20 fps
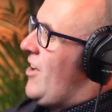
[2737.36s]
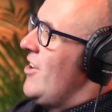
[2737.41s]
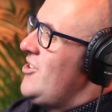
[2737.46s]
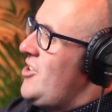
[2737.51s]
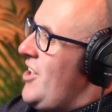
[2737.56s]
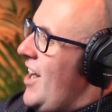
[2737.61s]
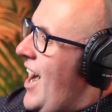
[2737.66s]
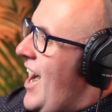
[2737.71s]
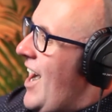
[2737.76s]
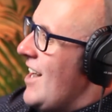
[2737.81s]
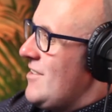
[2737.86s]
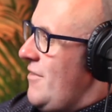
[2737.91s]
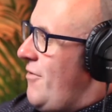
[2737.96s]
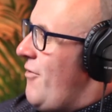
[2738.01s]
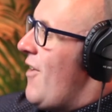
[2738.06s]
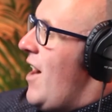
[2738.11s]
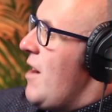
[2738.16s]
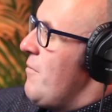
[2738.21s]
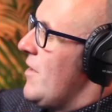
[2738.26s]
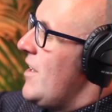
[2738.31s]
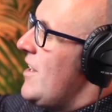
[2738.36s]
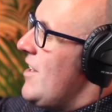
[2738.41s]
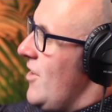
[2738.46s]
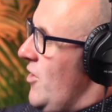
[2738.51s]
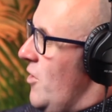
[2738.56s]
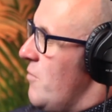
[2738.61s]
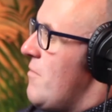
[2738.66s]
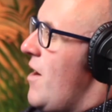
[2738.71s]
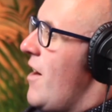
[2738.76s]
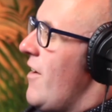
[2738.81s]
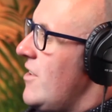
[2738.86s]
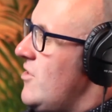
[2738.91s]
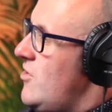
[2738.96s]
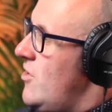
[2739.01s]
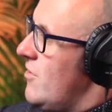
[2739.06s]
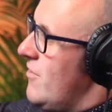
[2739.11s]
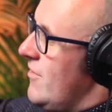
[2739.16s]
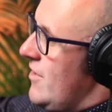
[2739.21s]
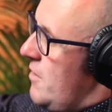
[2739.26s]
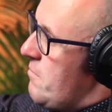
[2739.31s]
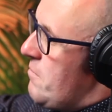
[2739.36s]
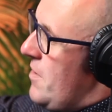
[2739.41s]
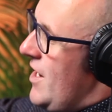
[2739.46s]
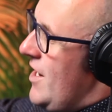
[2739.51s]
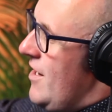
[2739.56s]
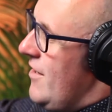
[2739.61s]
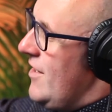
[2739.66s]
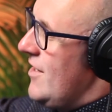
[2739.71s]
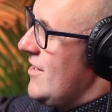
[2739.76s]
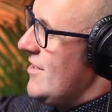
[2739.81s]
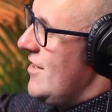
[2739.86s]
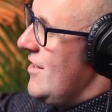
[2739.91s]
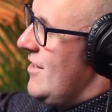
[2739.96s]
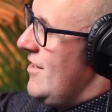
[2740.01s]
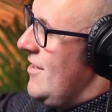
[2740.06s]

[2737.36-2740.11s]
you had a family and you got married during that period.